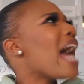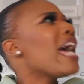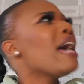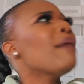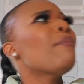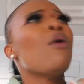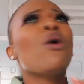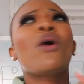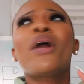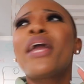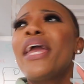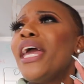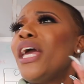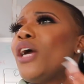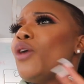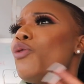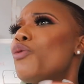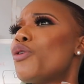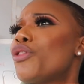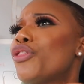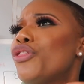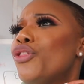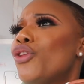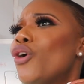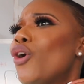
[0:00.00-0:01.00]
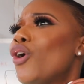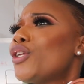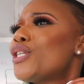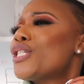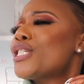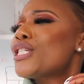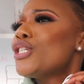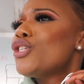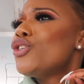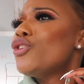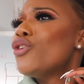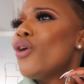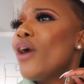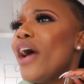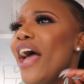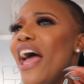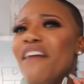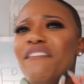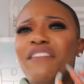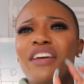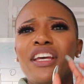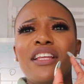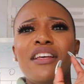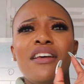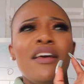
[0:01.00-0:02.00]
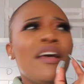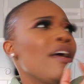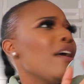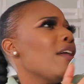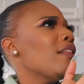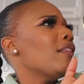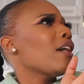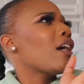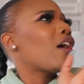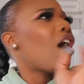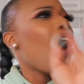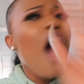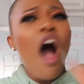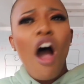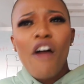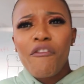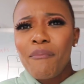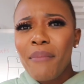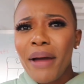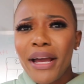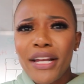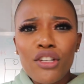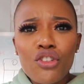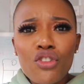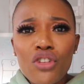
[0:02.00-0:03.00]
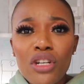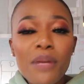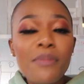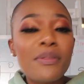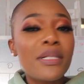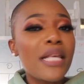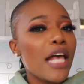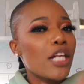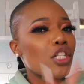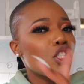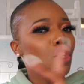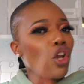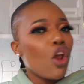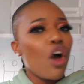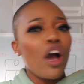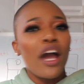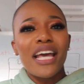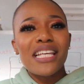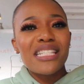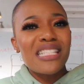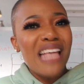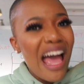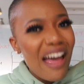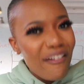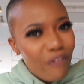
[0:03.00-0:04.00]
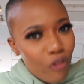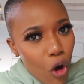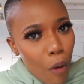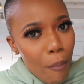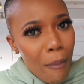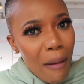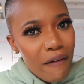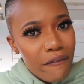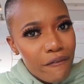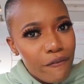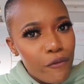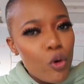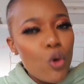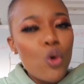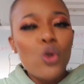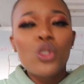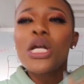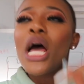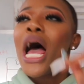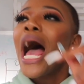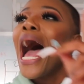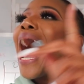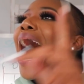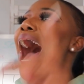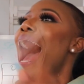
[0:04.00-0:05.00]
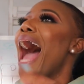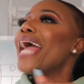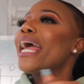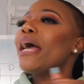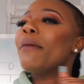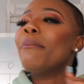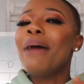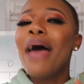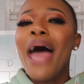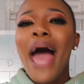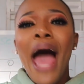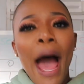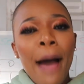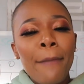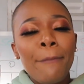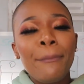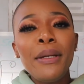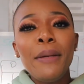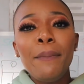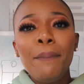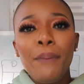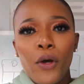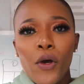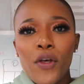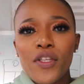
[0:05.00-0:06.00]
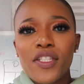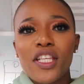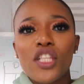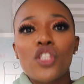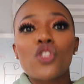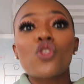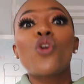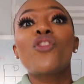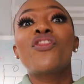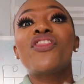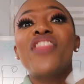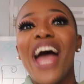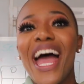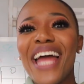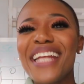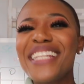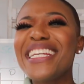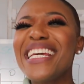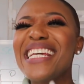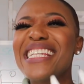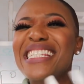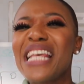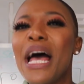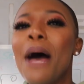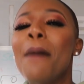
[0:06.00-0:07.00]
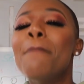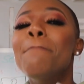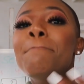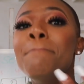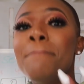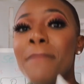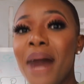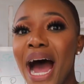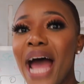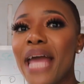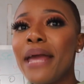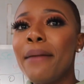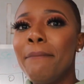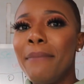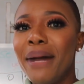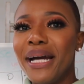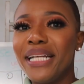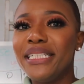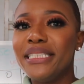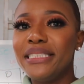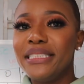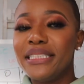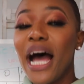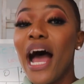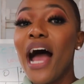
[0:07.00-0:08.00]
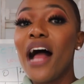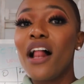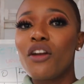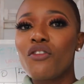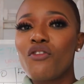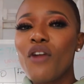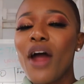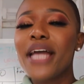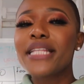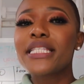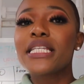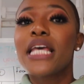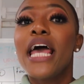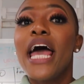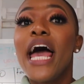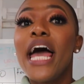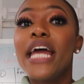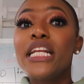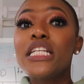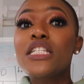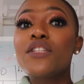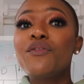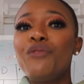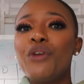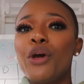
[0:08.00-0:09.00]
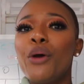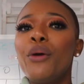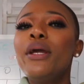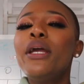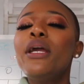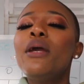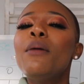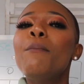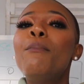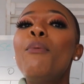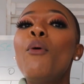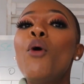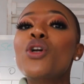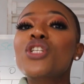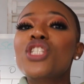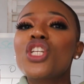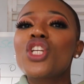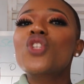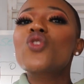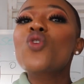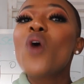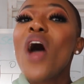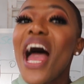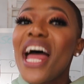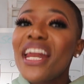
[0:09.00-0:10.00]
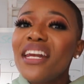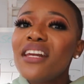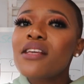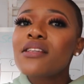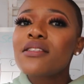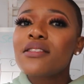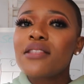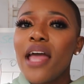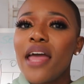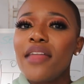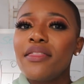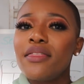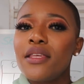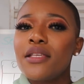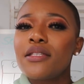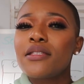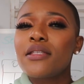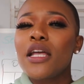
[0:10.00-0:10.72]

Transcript: I am okay with not, you know, having the car of my dreams. As long as I've got my food, I am a happy person. So that is my money dial, right? And it's very important to understand